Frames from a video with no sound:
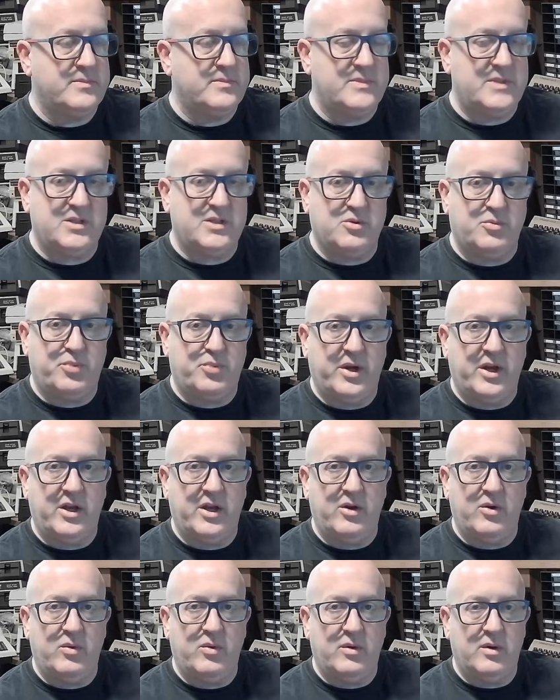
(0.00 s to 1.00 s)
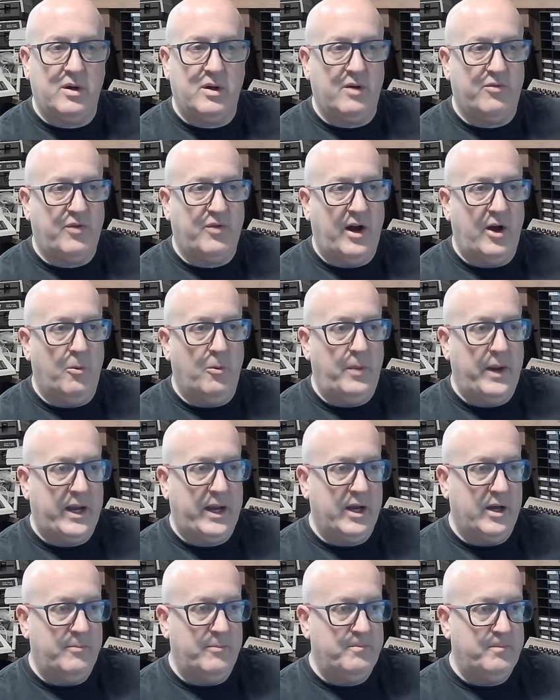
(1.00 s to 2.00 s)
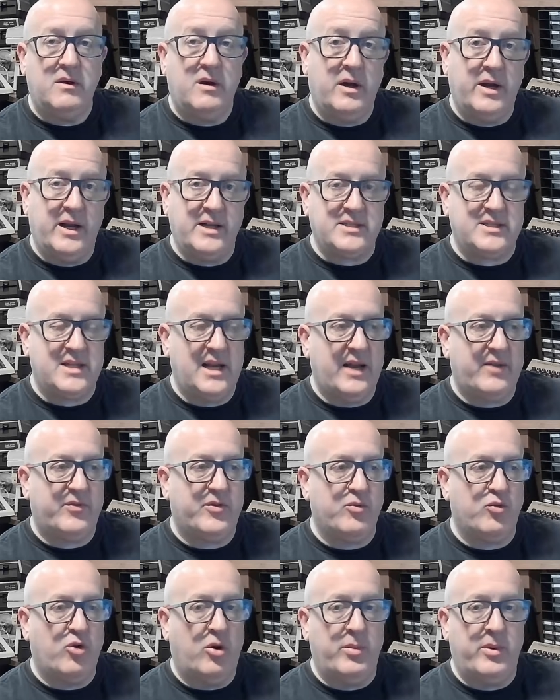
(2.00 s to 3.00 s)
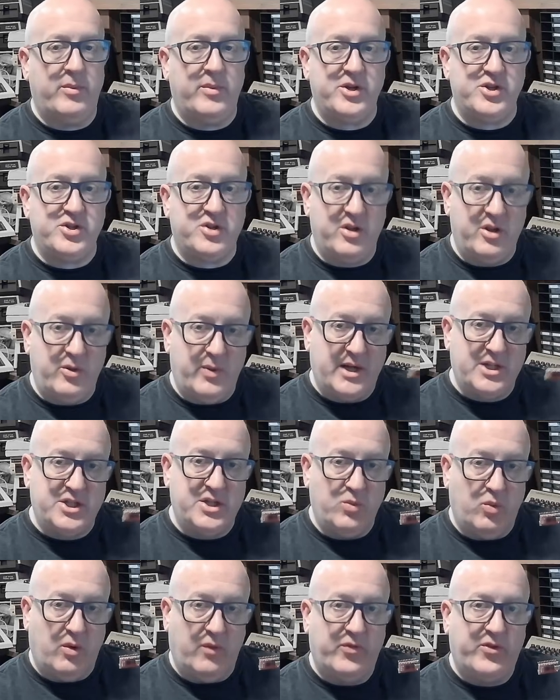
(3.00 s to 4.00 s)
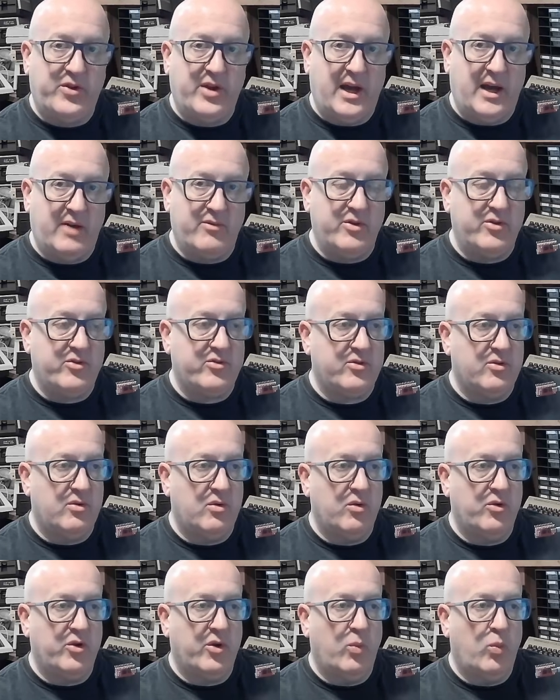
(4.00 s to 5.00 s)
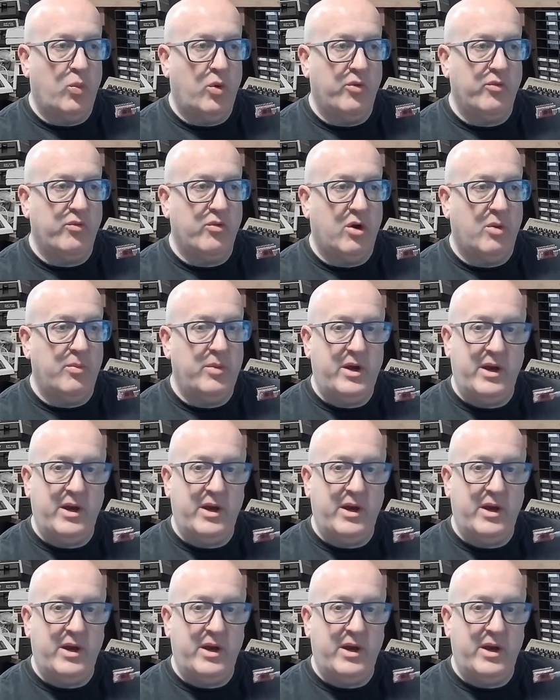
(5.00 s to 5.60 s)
This will bring you a file picker, and then select the ROM image that you actually want to have installed on OneROM.